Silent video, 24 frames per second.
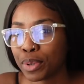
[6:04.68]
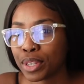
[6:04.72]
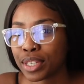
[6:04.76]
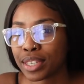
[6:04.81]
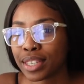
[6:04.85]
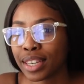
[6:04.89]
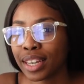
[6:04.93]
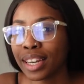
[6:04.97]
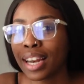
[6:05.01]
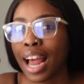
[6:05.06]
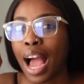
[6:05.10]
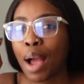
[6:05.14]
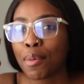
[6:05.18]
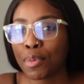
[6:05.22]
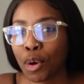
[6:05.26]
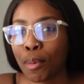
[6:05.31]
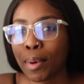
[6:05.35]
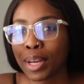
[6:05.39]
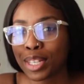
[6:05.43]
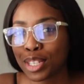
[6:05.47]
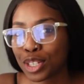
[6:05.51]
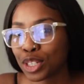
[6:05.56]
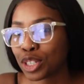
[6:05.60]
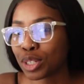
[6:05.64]
person. I will go
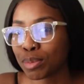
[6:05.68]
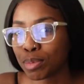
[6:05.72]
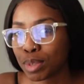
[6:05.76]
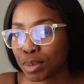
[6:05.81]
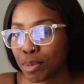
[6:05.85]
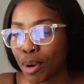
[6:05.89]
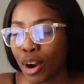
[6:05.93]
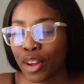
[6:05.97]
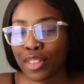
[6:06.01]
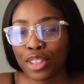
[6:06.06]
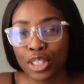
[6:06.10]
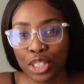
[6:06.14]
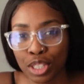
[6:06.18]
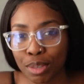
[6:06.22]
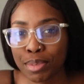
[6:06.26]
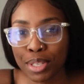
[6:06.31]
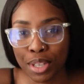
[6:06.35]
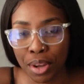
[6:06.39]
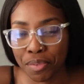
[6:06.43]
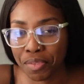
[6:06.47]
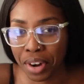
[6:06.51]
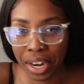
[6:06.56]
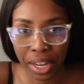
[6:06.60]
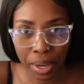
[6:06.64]
back to the gym tomorrow. The gym is
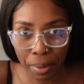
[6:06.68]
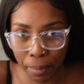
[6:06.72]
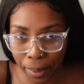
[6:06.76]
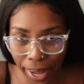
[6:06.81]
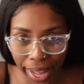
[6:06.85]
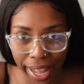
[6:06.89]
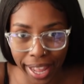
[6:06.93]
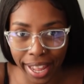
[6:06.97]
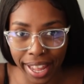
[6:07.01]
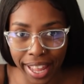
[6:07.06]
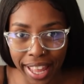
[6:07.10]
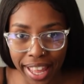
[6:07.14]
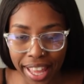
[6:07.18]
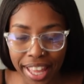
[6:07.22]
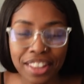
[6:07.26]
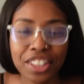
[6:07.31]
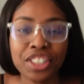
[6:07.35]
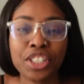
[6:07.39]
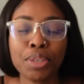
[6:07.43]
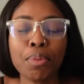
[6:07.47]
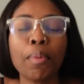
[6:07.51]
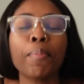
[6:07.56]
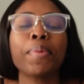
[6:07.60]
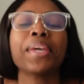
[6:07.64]
not running away.
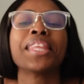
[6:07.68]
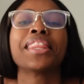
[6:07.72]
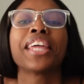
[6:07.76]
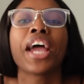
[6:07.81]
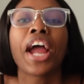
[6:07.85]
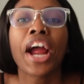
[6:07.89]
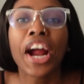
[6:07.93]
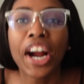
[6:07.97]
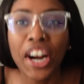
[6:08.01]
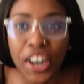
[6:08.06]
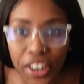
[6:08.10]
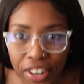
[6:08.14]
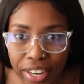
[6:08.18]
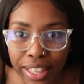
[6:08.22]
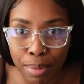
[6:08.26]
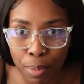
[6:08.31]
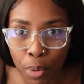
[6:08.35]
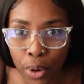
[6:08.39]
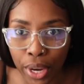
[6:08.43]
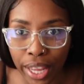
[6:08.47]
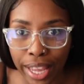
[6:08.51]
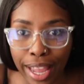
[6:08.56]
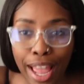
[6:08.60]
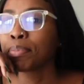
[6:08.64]
The gym will be there in the
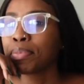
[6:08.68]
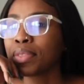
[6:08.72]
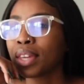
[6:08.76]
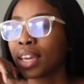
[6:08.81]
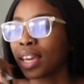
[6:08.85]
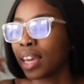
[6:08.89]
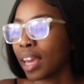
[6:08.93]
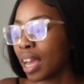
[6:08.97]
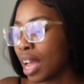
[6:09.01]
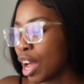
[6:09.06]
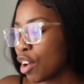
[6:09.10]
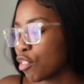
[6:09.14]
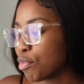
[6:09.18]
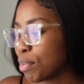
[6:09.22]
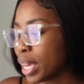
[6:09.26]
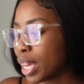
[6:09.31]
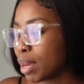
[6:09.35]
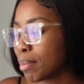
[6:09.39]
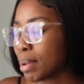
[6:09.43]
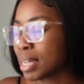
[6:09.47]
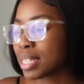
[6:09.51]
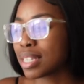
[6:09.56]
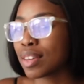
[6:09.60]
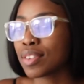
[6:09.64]
morning. I'm thinking of
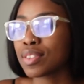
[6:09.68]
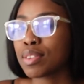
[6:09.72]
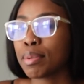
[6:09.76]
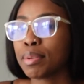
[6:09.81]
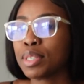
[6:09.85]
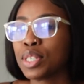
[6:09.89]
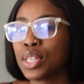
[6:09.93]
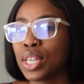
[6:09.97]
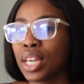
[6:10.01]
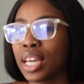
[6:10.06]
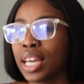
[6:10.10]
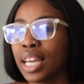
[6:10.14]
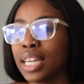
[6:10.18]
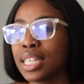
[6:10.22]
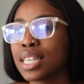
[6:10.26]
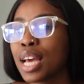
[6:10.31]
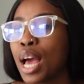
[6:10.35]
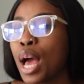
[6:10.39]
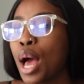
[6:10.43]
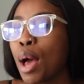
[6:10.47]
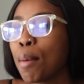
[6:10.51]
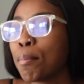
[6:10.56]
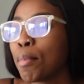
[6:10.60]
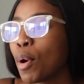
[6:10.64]
making myself something to eat.
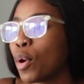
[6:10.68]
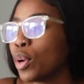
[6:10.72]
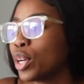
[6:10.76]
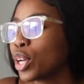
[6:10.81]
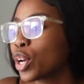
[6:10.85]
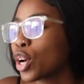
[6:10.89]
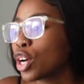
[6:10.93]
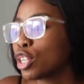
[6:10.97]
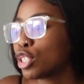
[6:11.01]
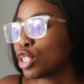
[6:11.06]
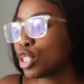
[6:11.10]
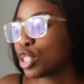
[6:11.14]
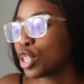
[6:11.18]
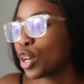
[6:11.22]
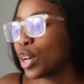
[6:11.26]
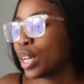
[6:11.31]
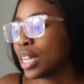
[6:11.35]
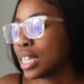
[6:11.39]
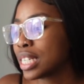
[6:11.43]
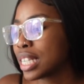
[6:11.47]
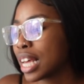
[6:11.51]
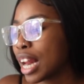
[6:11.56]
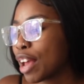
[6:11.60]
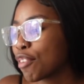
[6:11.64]
My only
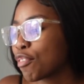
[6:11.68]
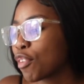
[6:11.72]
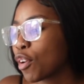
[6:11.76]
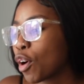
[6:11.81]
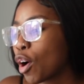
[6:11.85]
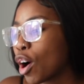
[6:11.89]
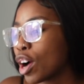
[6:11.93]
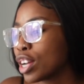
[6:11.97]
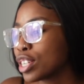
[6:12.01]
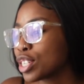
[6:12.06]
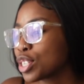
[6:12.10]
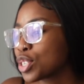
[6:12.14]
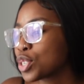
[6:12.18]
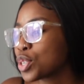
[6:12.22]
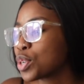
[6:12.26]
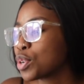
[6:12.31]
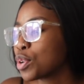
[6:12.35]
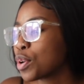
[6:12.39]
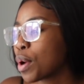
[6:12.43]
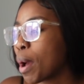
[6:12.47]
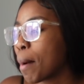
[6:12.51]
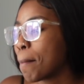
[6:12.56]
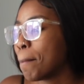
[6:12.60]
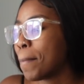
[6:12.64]
concern is that I forgot to
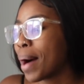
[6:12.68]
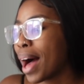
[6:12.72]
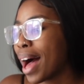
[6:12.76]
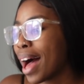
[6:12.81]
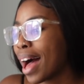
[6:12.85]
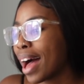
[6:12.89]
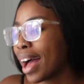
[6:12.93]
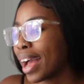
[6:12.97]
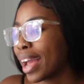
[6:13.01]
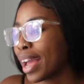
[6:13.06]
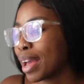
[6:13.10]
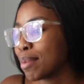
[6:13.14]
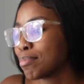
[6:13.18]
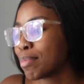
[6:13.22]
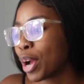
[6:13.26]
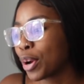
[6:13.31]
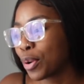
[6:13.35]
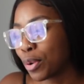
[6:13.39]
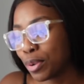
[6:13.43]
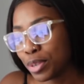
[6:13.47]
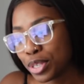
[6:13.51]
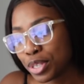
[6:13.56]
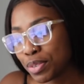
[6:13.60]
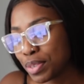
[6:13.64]
buy my
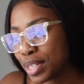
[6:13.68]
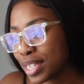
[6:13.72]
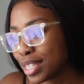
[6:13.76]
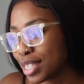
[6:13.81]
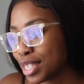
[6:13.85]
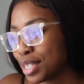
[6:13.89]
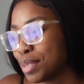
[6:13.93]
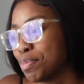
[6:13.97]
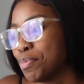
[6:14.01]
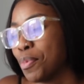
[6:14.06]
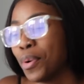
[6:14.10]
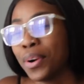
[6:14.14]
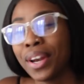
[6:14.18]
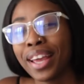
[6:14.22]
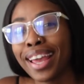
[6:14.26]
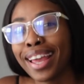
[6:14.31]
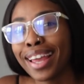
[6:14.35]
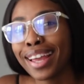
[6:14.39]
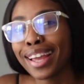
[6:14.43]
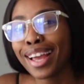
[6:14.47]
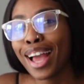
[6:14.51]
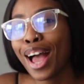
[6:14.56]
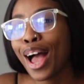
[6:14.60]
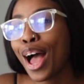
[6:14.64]
groceries this
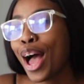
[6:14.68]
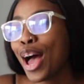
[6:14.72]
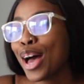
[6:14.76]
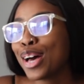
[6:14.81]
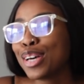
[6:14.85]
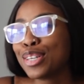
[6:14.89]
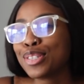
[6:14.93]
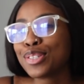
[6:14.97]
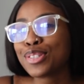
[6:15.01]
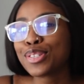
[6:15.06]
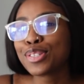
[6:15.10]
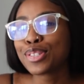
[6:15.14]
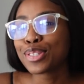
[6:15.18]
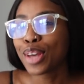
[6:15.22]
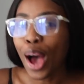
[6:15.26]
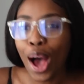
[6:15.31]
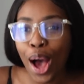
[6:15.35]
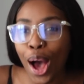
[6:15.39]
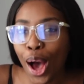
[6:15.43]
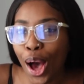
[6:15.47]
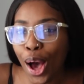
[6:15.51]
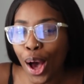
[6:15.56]
morning. So